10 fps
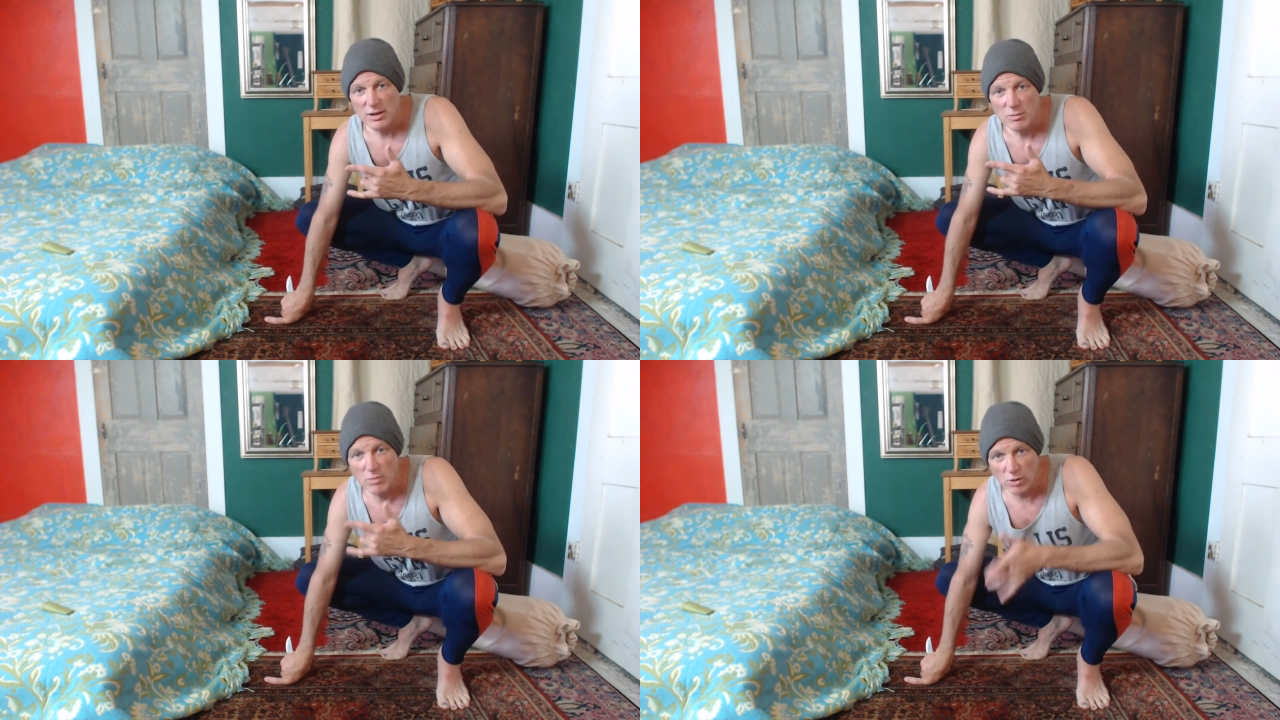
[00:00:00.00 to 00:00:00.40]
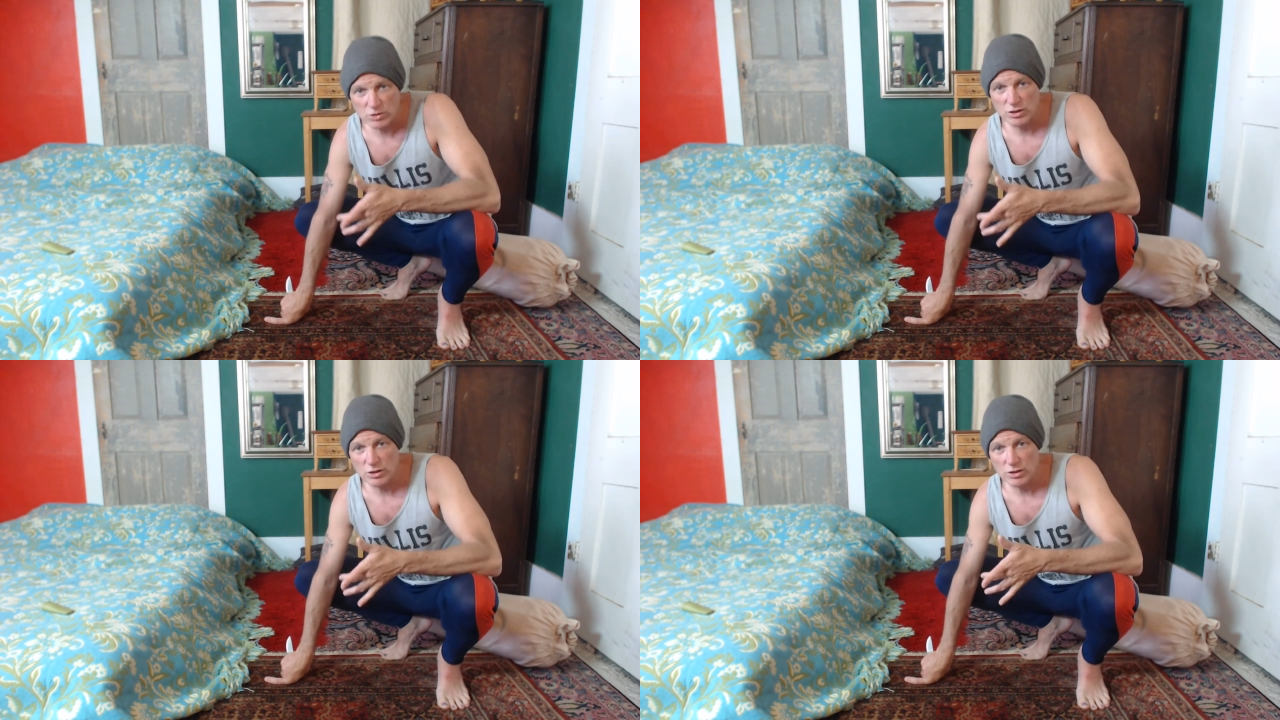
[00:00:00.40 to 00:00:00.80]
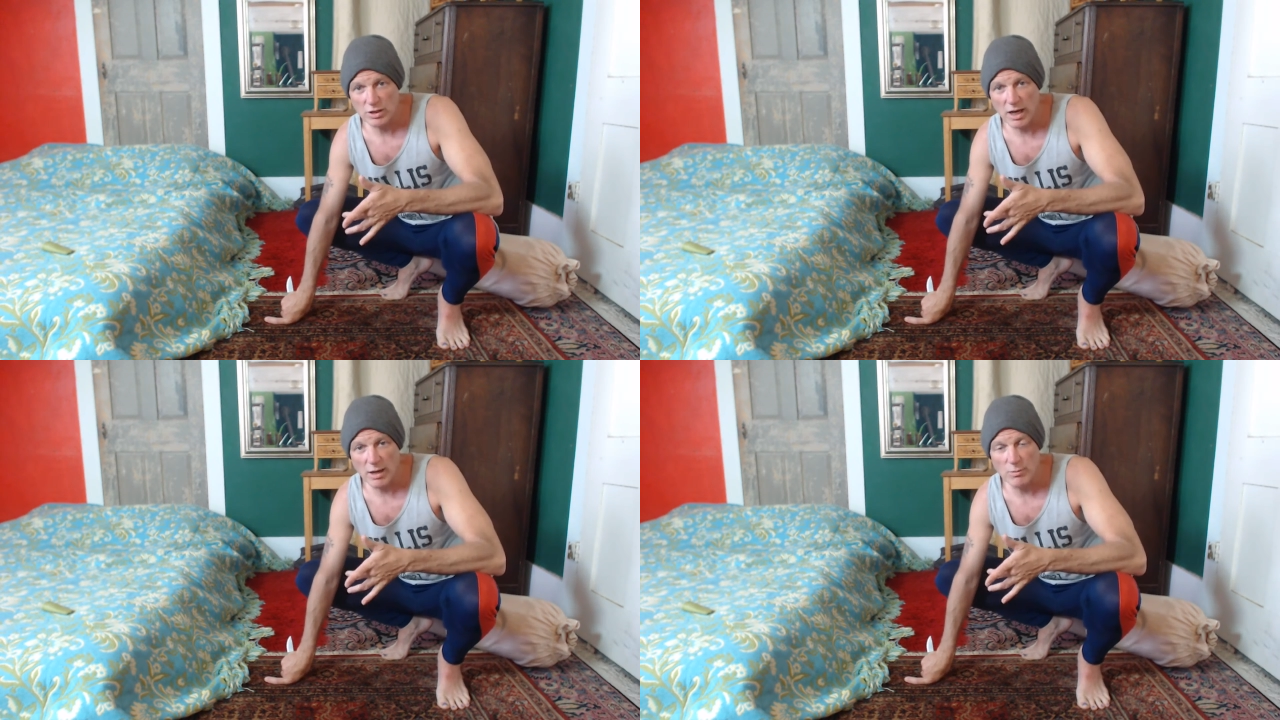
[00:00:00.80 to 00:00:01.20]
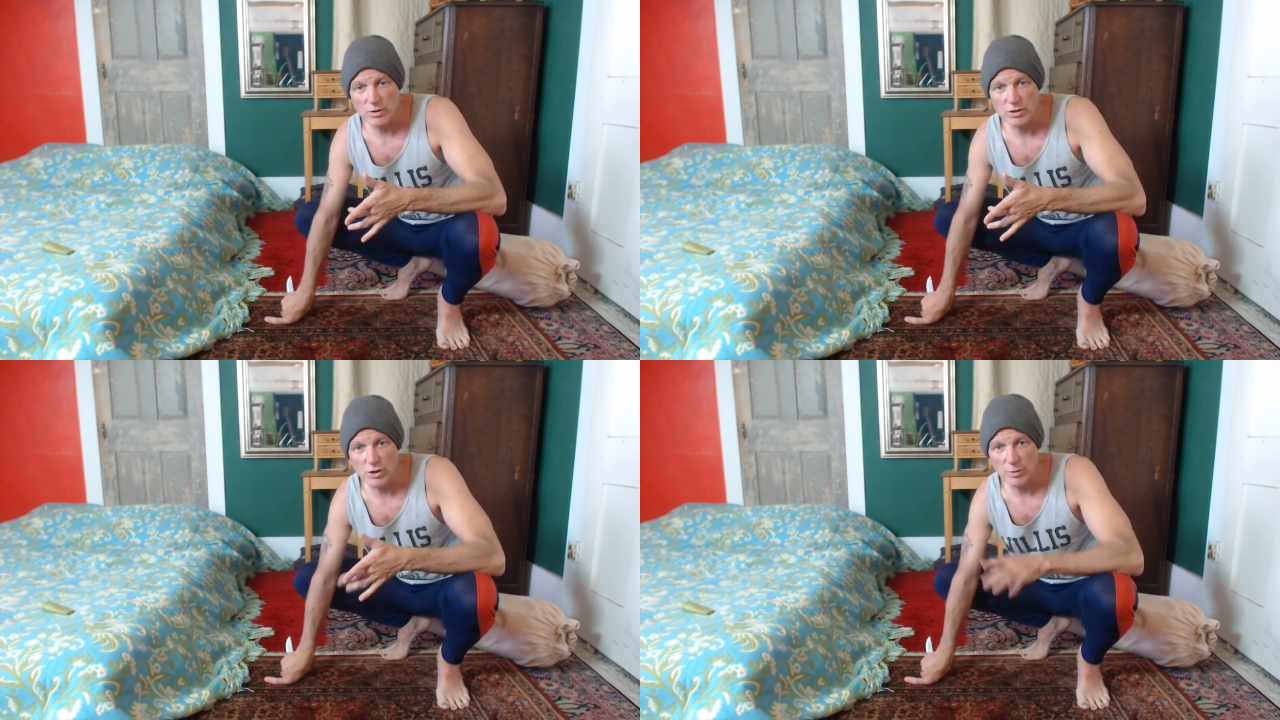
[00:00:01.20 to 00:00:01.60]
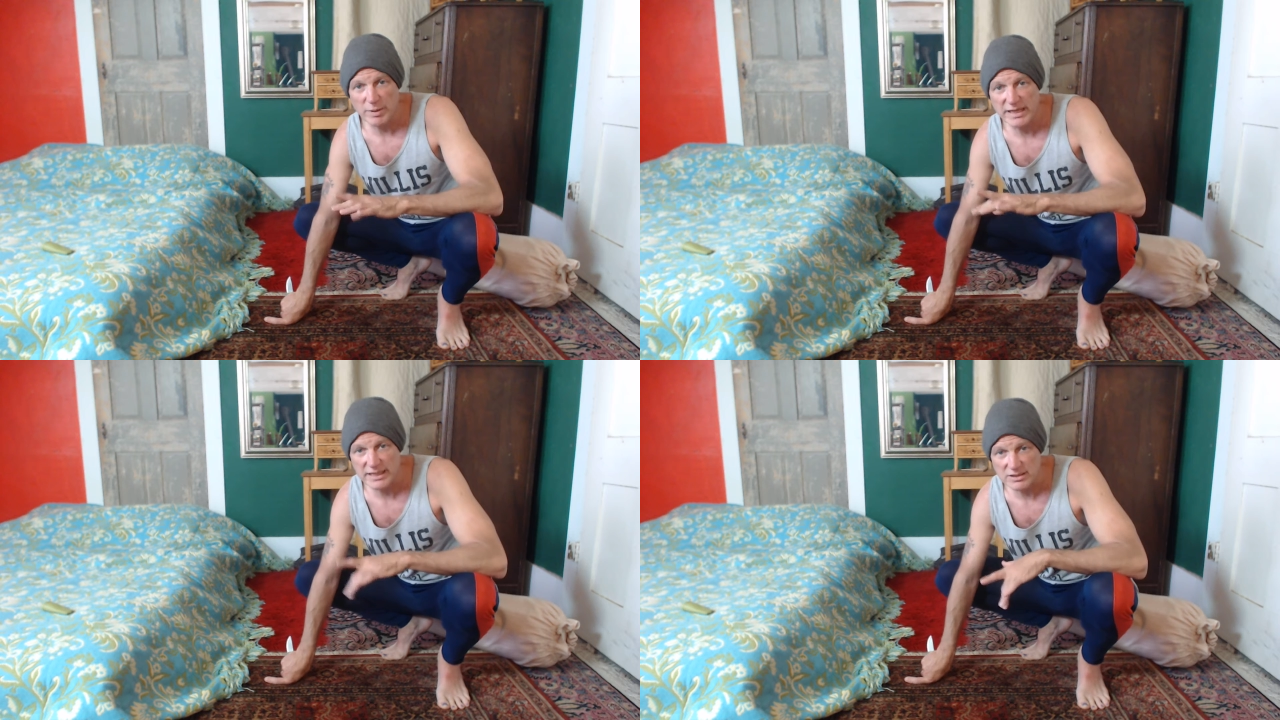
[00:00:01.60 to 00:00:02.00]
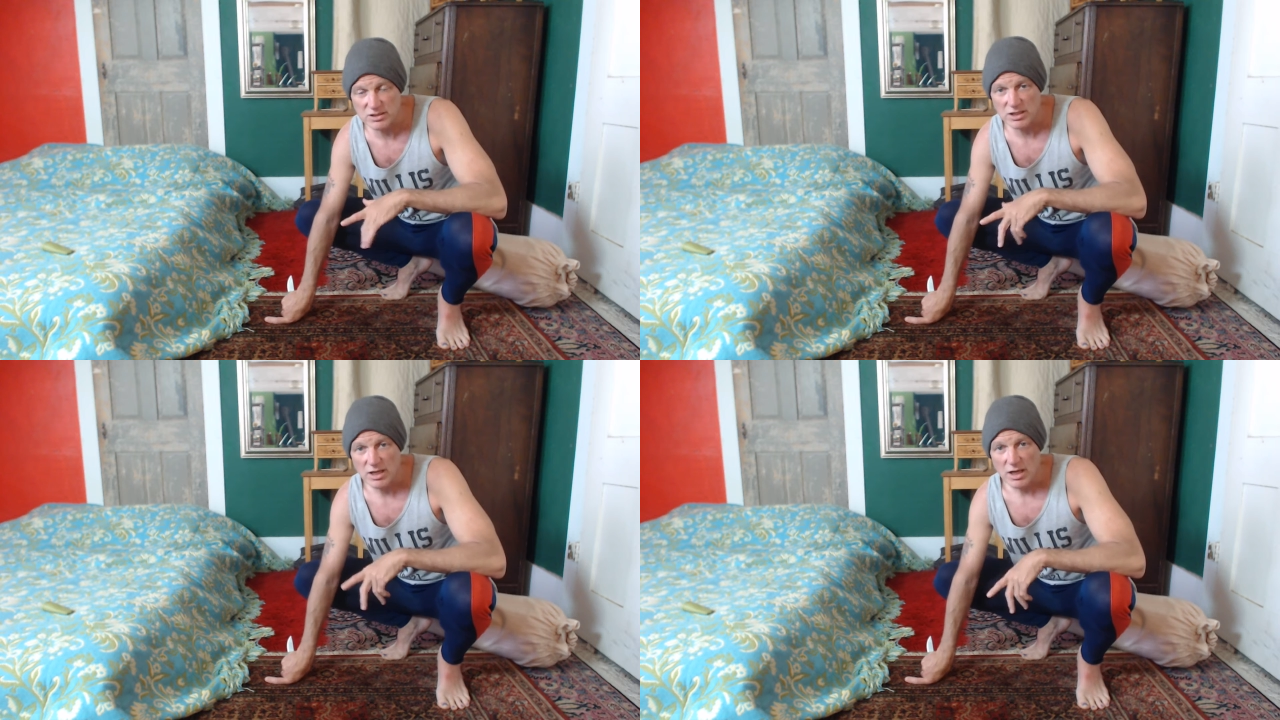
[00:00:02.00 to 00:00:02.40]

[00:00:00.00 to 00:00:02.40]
most Europeans,